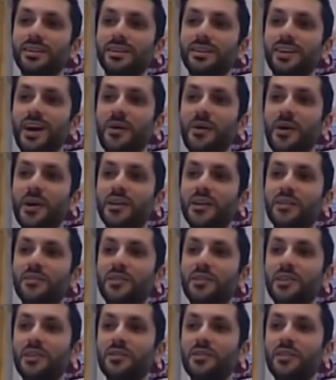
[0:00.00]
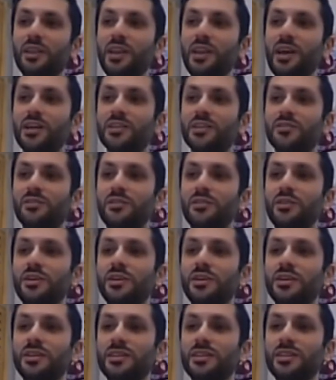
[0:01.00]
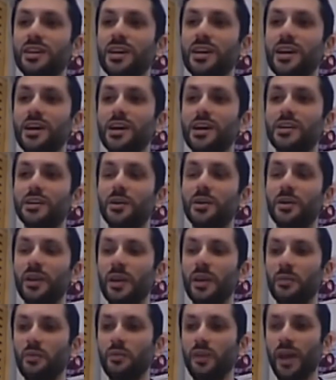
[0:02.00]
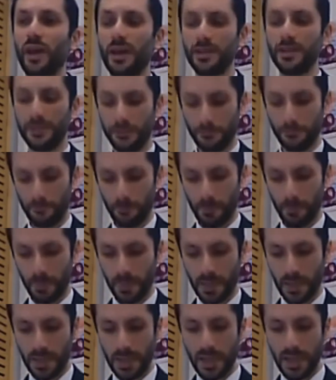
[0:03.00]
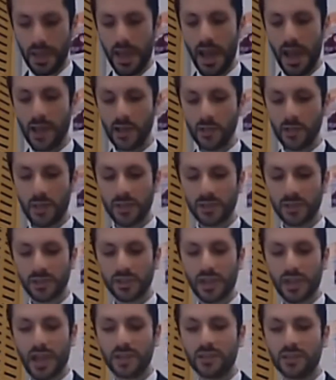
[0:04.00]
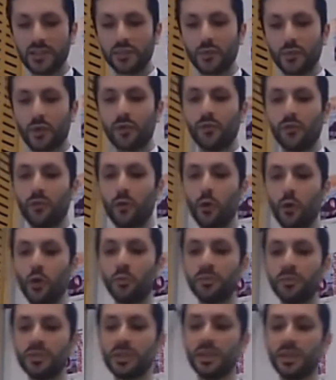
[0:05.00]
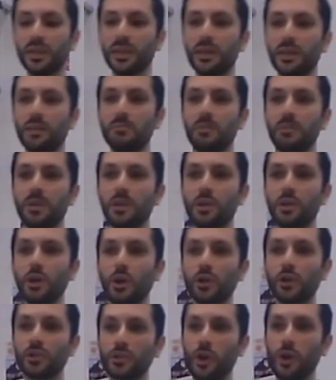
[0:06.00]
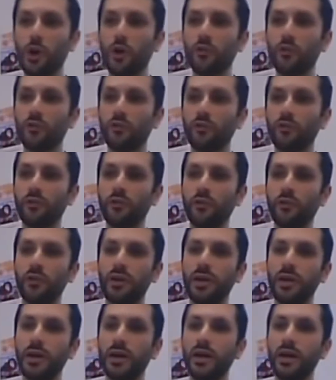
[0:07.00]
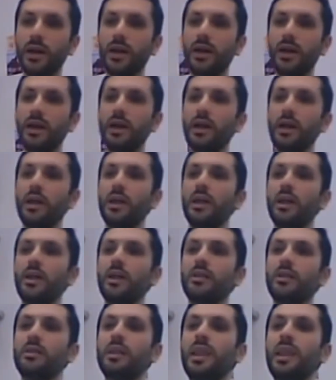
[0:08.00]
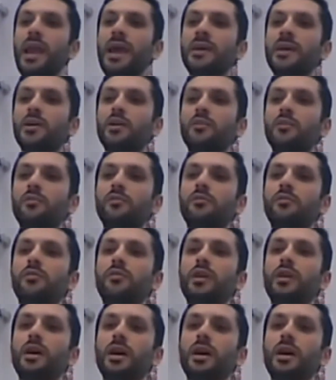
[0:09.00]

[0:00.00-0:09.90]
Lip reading: our activities over the last few years so we can move ahead. AhlulBayt societies were formed because of the lack of